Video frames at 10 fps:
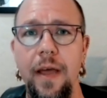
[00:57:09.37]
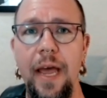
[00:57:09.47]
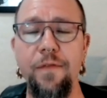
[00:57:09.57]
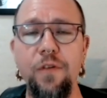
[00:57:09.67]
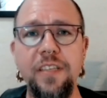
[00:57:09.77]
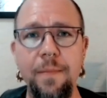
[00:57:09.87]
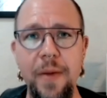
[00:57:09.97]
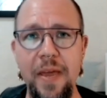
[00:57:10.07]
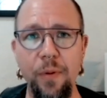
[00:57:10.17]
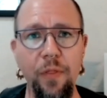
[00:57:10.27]
and for some
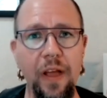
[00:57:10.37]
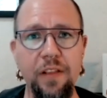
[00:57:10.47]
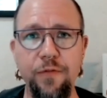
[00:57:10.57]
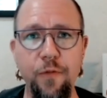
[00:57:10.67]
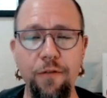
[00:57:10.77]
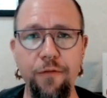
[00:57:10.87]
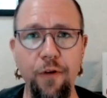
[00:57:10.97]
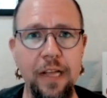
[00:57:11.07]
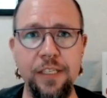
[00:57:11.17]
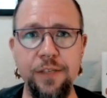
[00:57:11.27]
people, that's four friends.